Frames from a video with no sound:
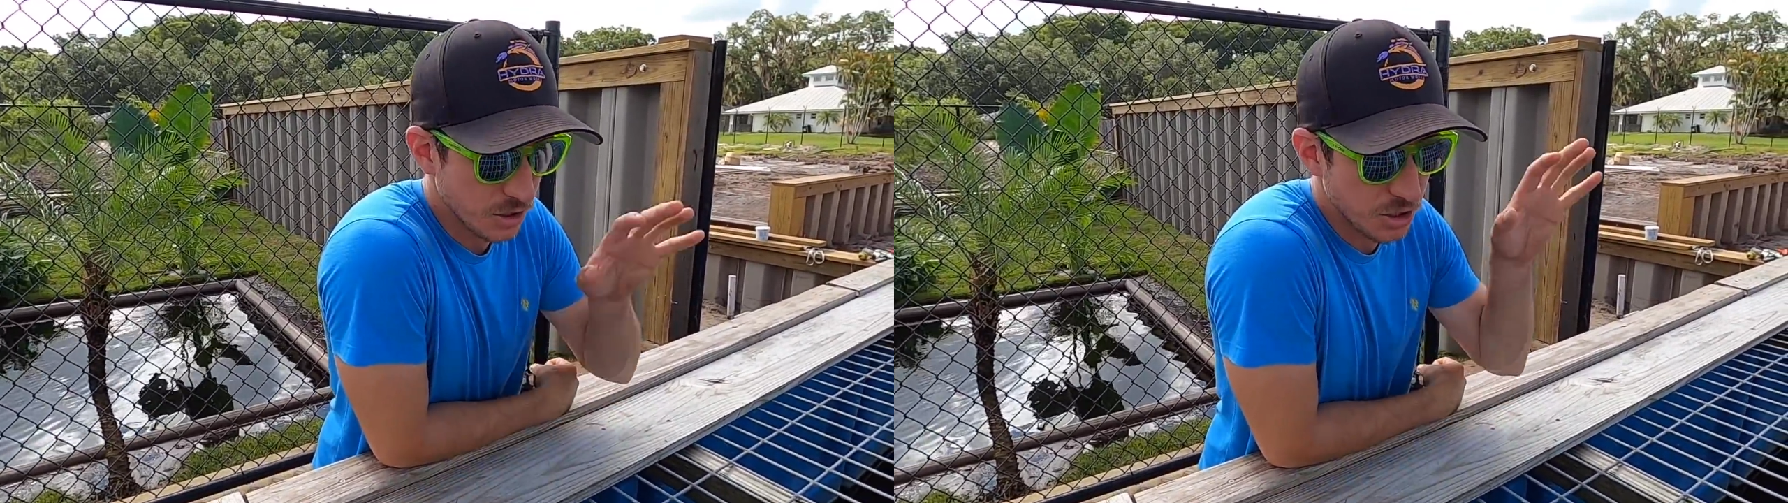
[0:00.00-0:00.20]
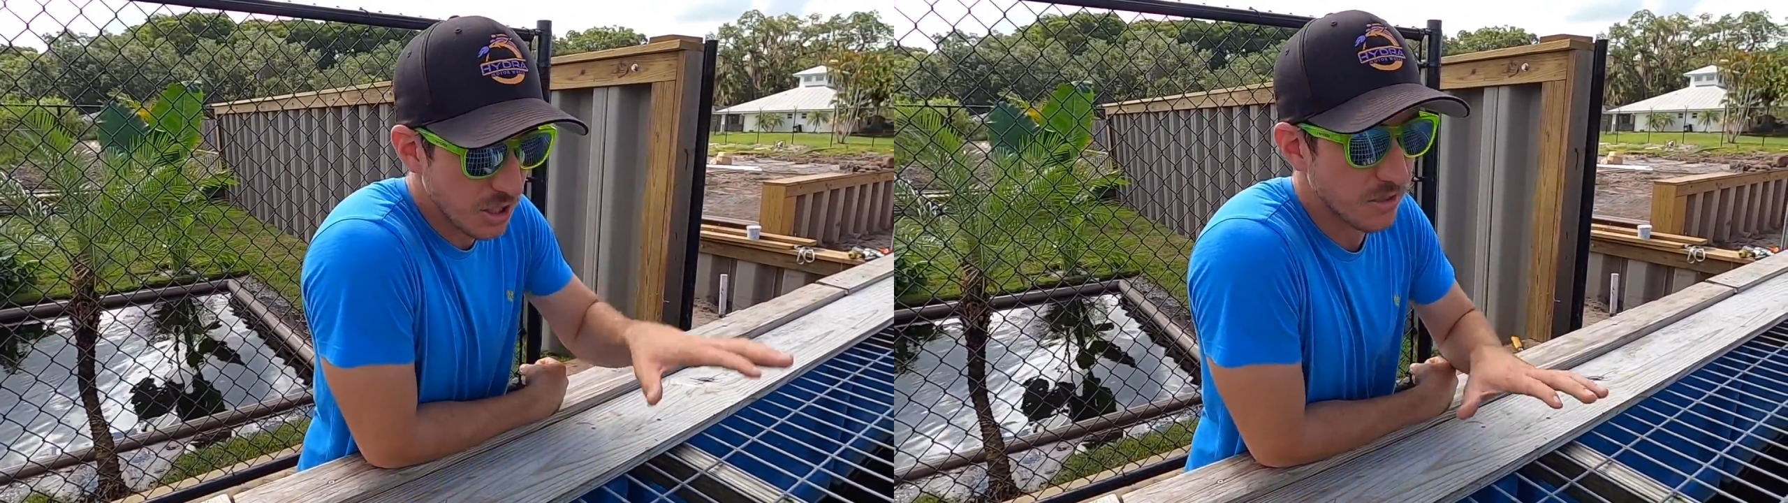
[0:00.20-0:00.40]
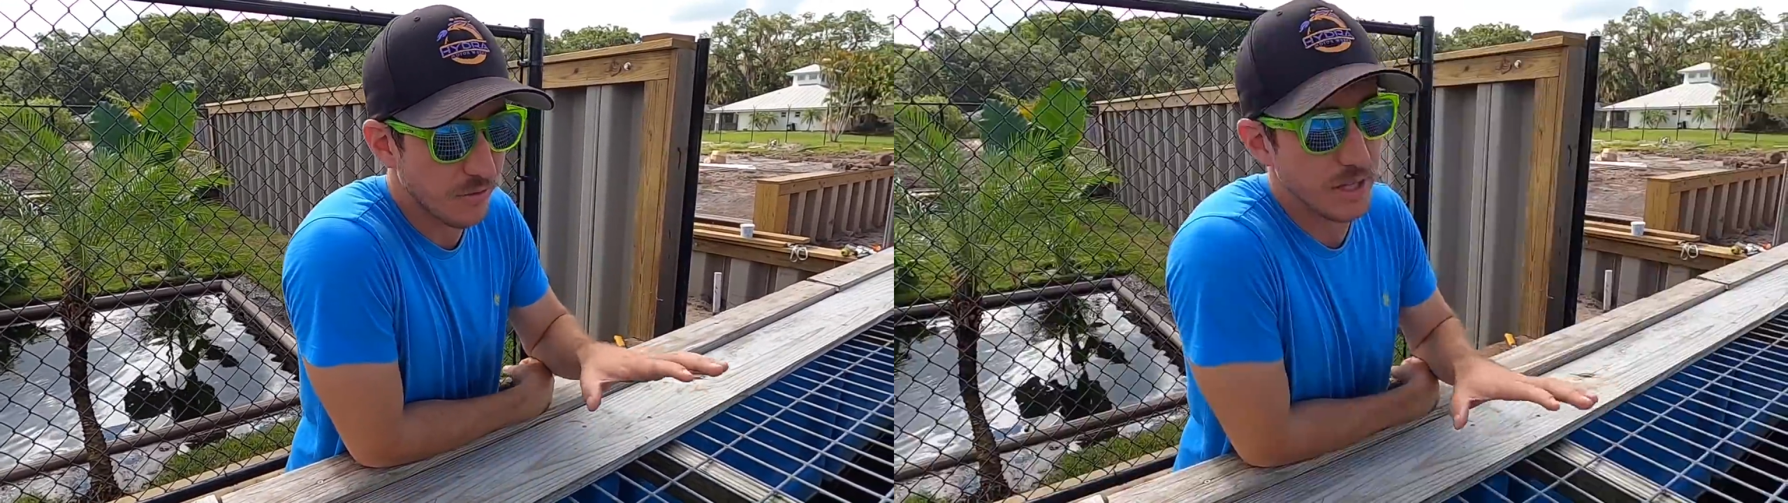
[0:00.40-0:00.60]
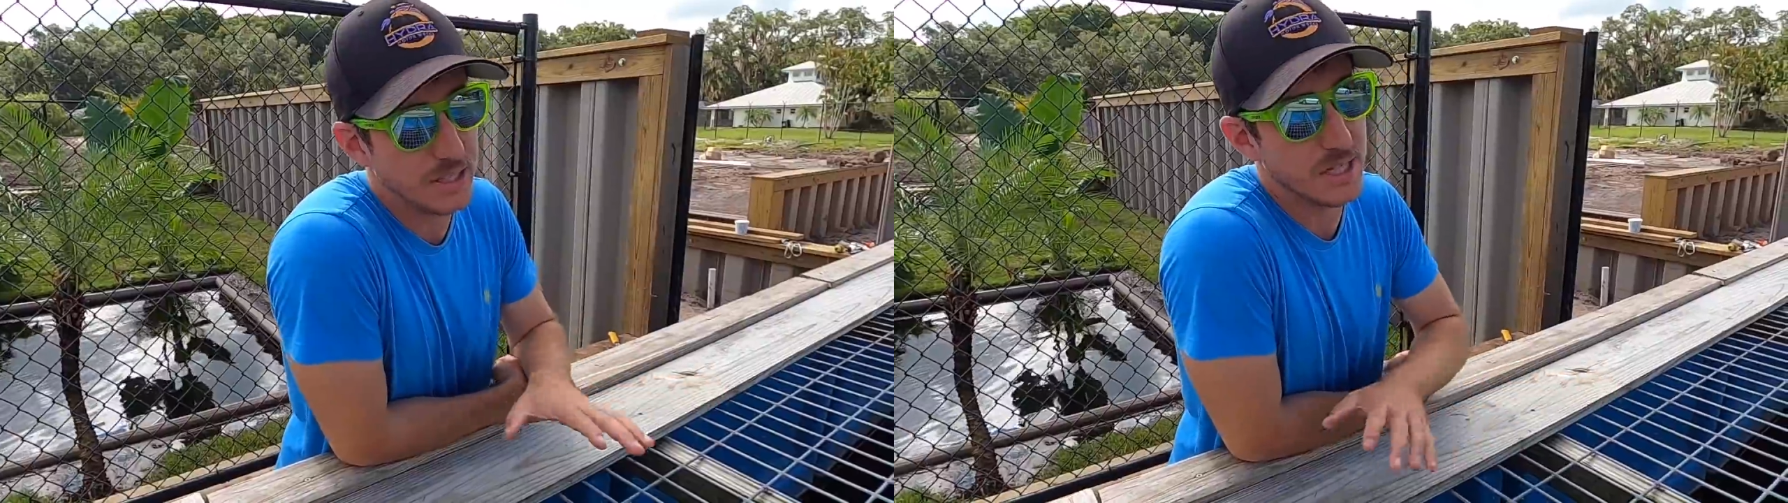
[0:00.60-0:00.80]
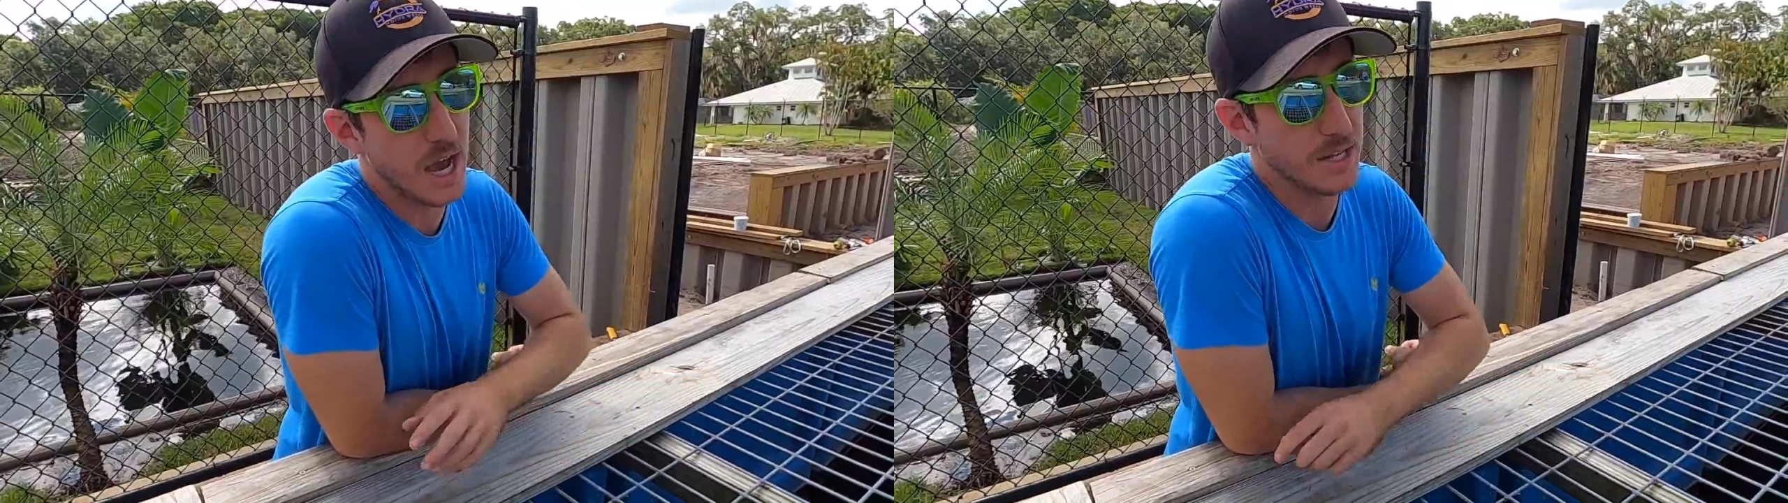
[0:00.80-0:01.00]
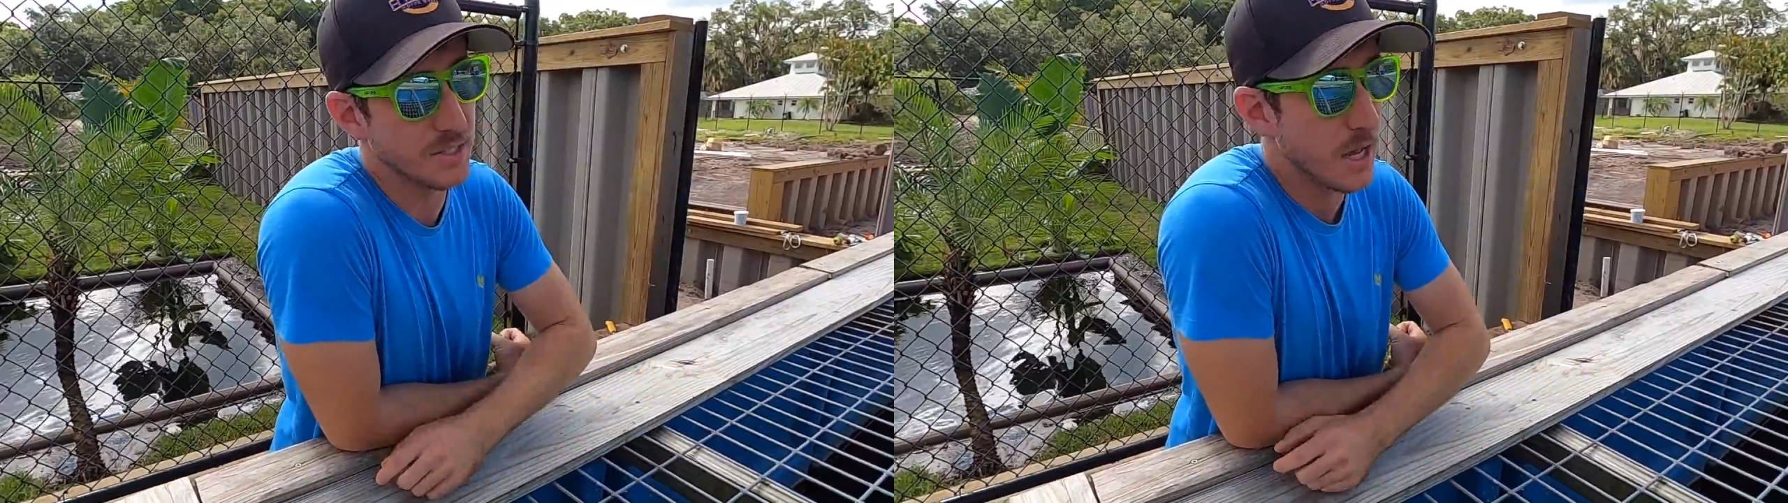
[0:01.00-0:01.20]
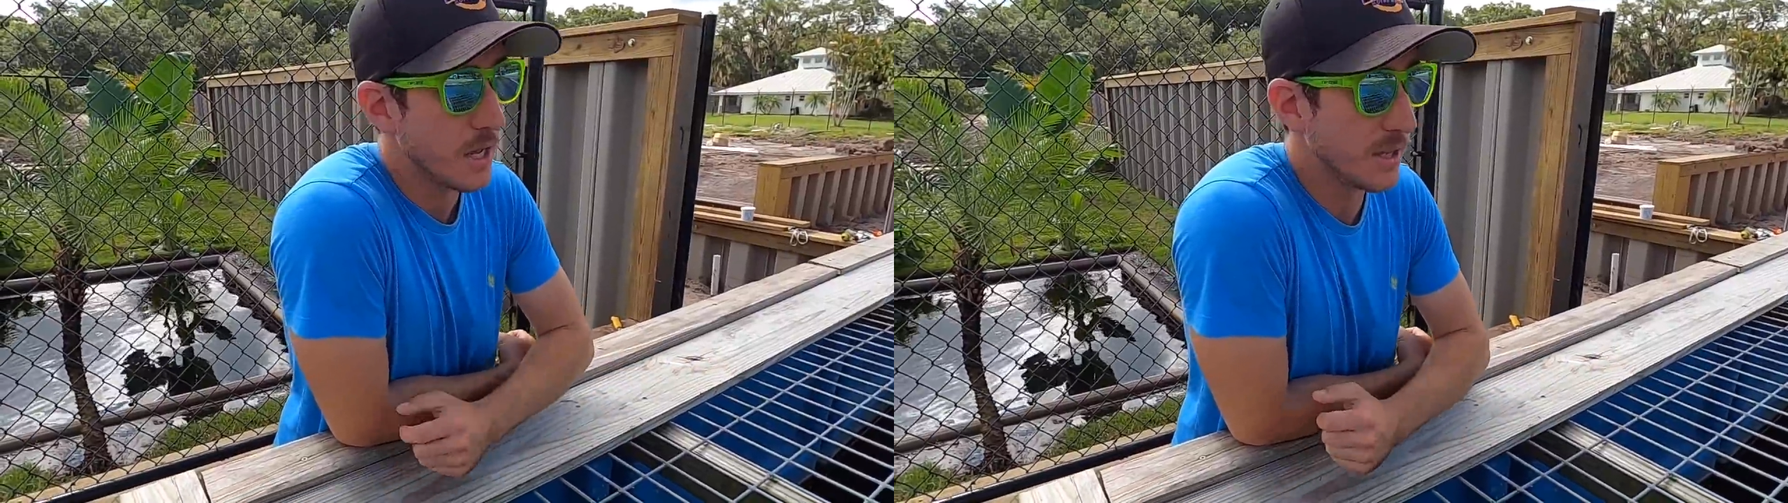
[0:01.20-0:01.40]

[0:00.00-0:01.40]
just for these guys.